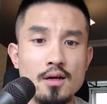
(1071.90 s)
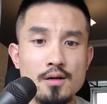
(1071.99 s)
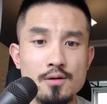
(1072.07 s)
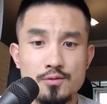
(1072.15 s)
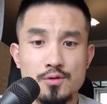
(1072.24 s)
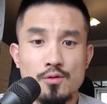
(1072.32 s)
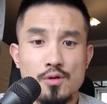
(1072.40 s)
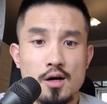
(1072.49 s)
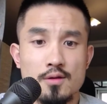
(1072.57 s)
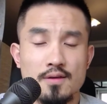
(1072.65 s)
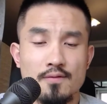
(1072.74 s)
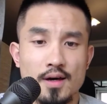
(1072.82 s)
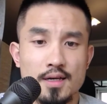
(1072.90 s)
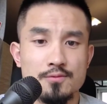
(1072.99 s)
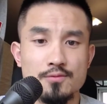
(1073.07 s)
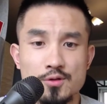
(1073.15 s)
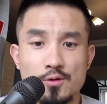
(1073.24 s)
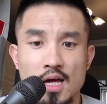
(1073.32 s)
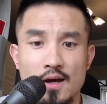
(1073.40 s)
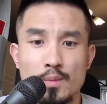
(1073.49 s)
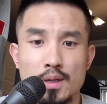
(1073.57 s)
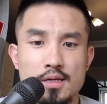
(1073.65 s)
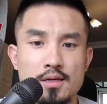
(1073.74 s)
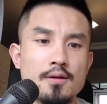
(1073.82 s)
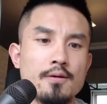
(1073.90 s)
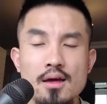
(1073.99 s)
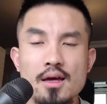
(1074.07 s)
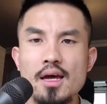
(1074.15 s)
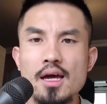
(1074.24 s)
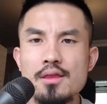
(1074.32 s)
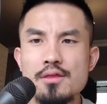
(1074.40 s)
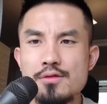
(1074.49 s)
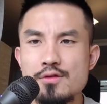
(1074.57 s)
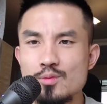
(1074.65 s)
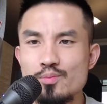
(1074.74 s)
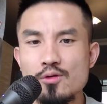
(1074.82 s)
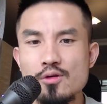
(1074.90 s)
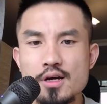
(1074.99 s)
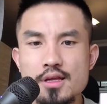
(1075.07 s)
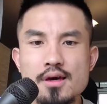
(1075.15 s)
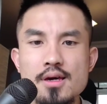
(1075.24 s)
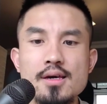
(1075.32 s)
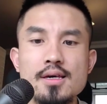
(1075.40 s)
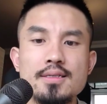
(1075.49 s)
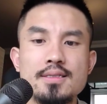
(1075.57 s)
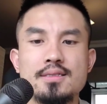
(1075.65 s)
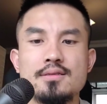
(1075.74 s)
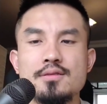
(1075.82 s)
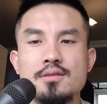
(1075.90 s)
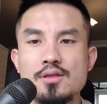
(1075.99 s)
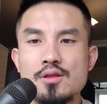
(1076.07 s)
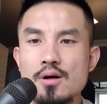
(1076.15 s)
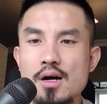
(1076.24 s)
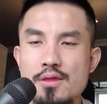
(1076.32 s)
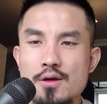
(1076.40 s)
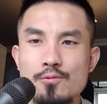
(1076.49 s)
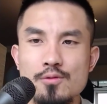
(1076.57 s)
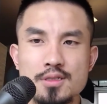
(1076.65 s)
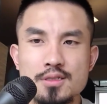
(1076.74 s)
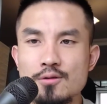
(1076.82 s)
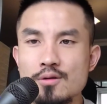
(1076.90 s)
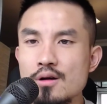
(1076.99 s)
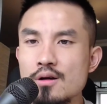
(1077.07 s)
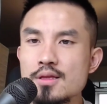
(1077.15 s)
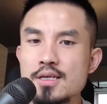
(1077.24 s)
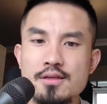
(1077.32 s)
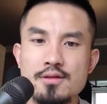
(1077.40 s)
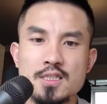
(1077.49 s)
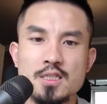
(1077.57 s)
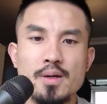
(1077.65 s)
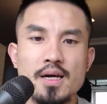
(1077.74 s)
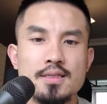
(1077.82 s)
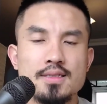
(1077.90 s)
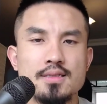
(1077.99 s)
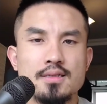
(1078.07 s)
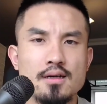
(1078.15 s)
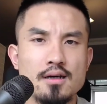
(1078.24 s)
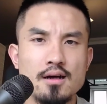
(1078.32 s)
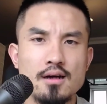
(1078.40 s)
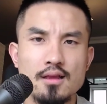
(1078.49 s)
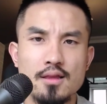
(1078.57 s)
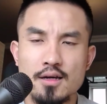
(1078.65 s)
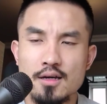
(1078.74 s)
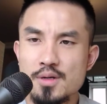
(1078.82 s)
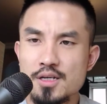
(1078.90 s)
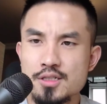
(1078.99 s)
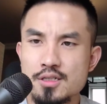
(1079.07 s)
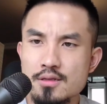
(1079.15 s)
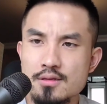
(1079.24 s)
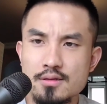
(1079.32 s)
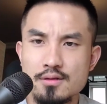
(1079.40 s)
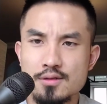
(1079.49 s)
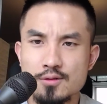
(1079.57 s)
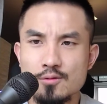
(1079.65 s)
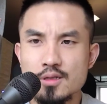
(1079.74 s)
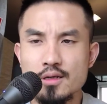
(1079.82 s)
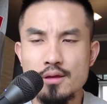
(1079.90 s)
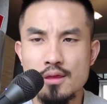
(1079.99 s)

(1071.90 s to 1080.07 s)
who don't know how to invest or don't have money. And the third point is, I think we're still early in the space. Like I mentioned, there's only